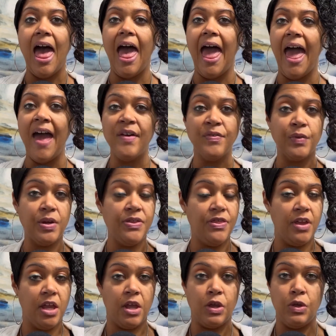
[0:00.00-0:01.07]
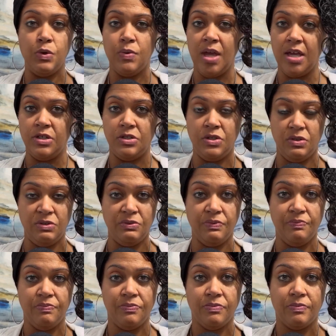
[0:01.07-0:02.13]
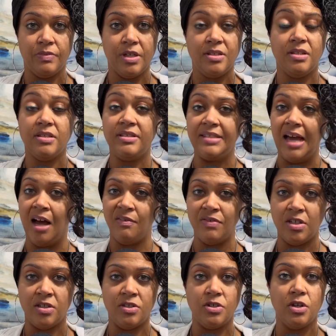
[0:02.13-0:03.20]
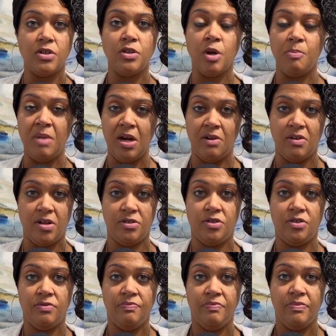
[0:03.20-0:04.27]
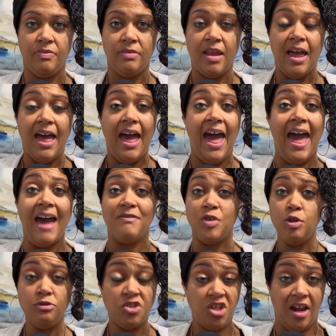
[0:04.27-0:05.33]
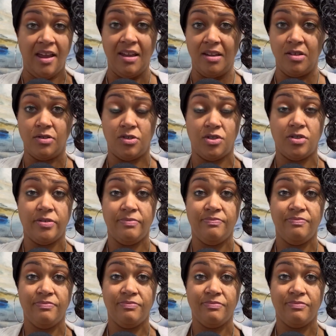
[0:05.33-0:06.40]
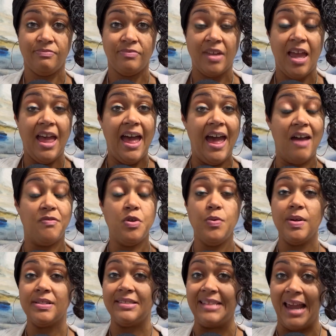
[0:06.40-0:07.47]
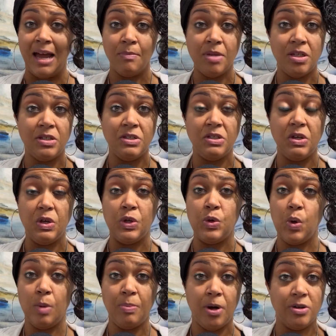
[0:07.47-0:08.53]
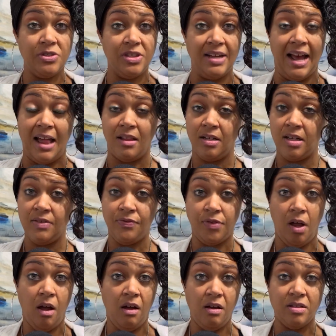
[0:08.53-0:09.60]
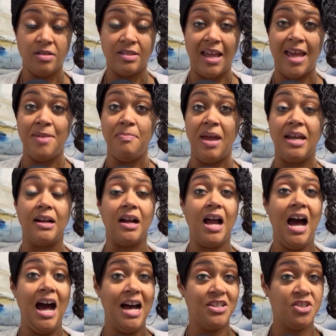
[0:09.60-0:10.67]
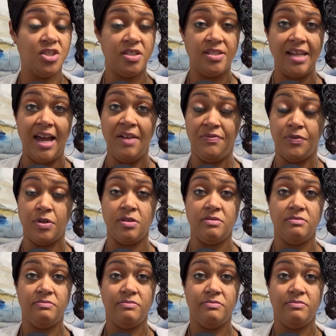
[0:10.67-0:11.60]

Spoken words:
everything you can do to salvage your marriage? Have you changed? Have you examined your personality flaws and made a conscious effort